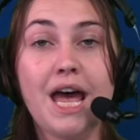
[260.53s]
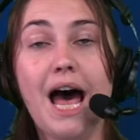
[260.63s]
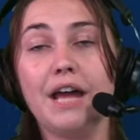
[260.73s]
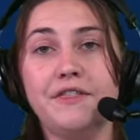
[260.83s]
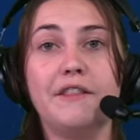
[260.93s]

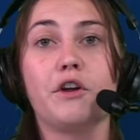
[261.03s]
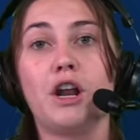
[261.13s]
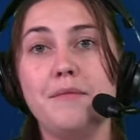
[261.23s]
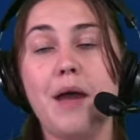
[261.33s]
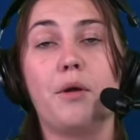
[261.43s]
I think they're going
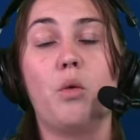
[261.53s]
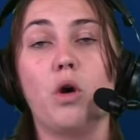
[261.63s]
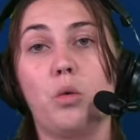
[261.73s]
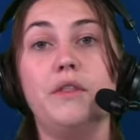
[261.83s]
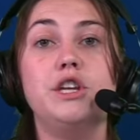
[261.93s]
to be able to
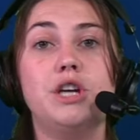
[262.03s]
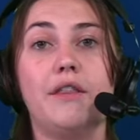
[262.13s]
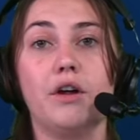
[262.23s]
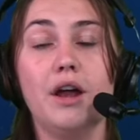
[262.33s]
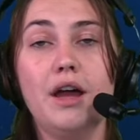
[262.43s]
work with each
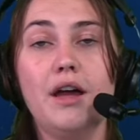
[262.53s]
other